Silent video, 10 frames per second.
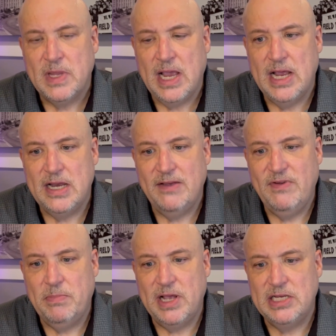And if
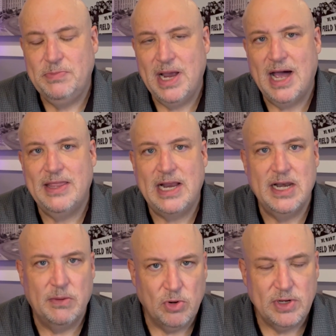he plays beyond that
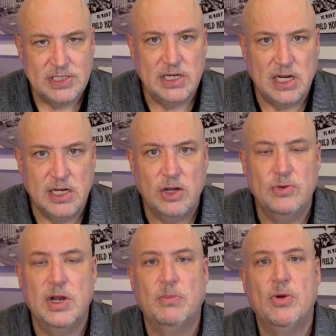number, it's an
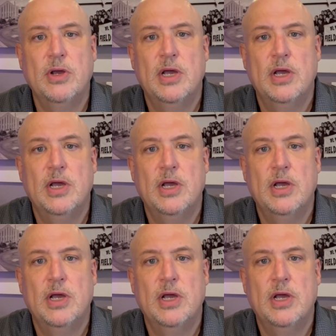unknown number,